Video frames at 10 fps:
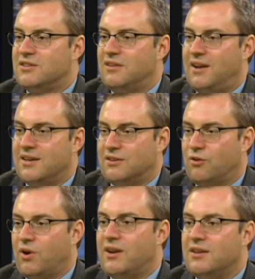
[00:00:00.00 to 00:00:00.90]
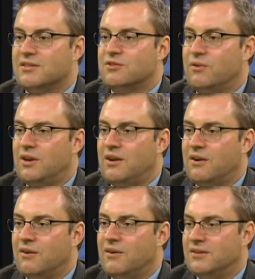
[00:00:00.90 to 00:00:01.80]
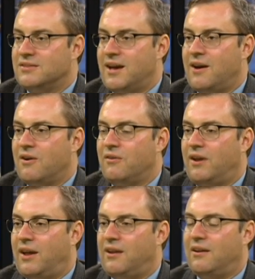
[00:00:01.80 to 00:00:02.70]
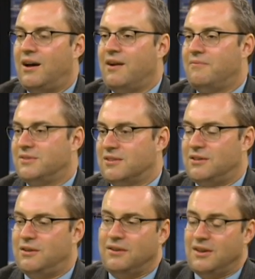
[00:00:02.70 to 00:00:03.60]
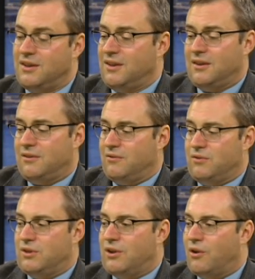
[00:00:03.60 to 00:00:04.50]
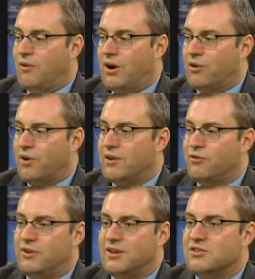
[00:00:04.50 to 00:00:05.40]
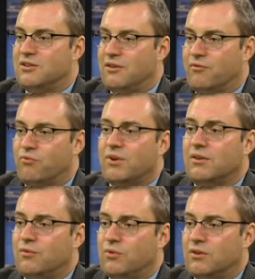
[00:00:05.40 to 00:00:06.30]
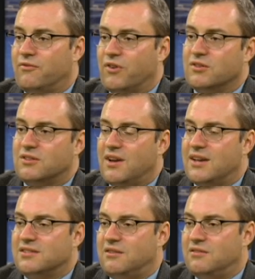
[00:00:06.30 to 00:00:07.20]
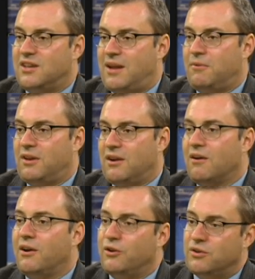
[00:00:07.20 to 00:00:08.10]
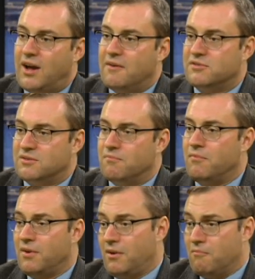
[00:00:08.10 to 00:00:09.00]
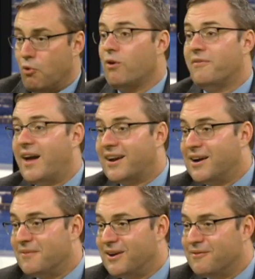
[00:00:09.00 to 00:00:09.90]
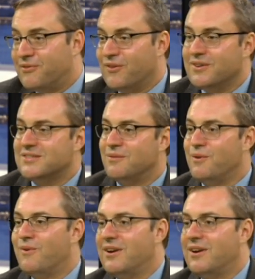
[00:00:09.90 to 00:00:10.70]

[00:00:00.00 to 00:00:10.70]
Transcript: that has a great history here in town, and obviously, you know, a great tradition of really, really first-class entertainment here. I know you have some more of that coming up for us that we want to